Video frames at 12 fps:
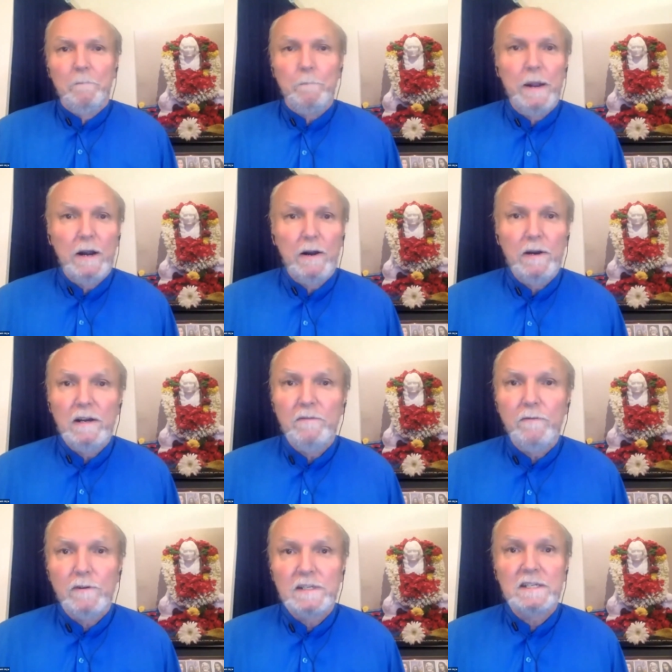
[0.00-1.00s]
buried
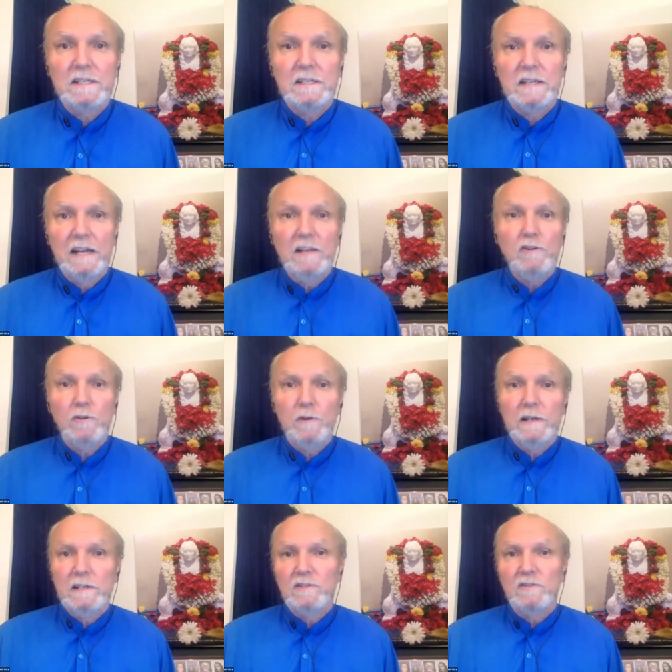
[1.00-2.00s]
for
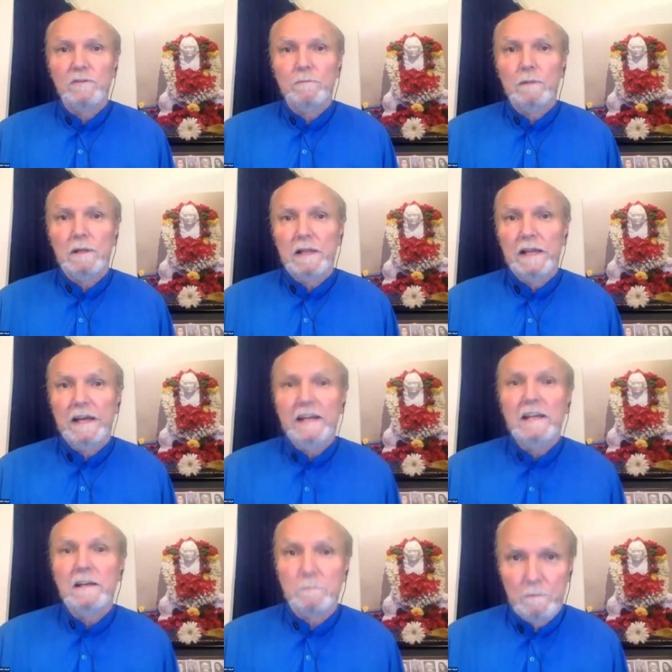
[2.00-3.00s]
centuries or
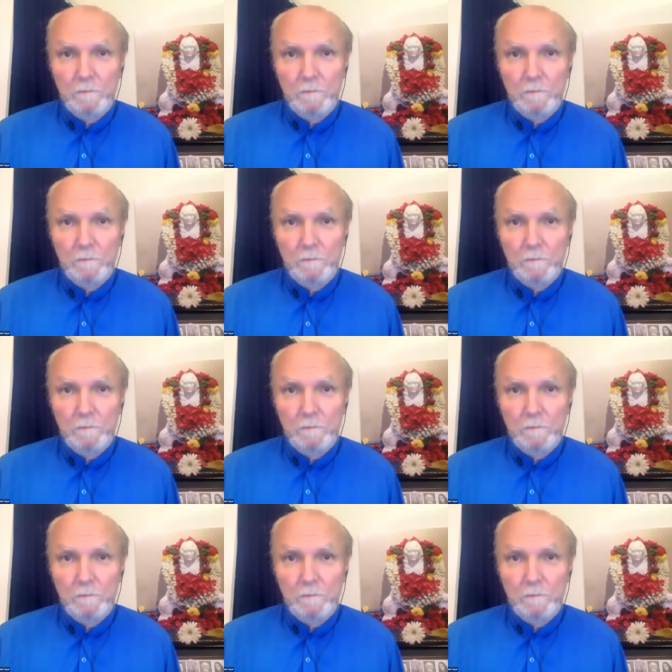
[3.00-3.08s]
millenniums,